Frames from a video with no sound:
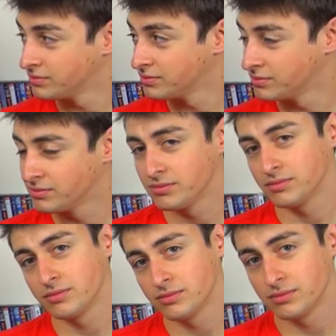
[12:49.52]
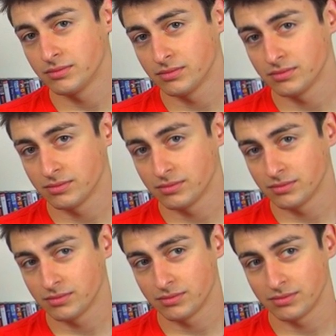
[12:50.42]

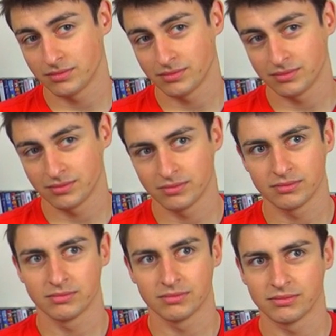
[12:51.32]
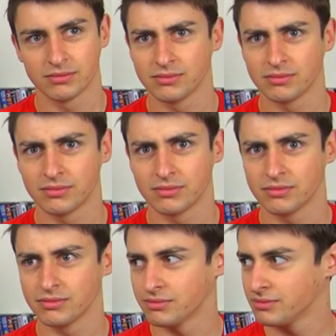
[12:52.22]

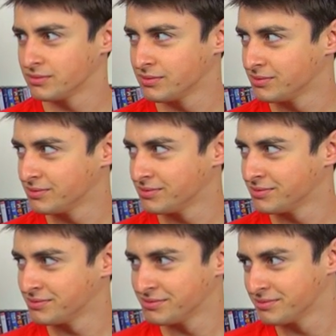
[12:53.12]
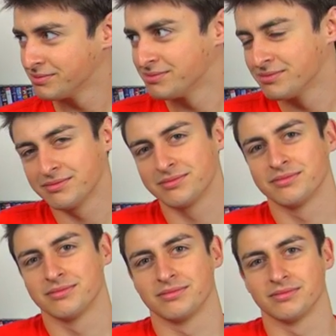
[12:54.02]

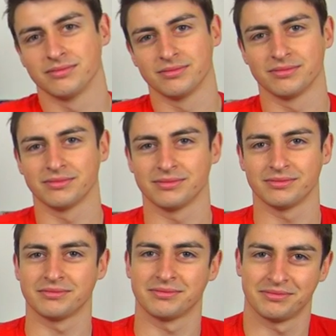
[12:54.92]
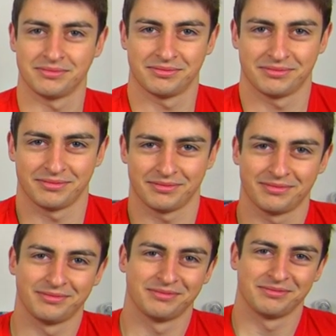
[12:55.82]

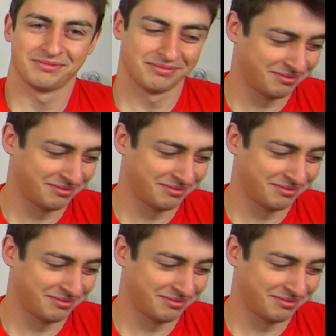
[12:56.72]
The person shown says nothing.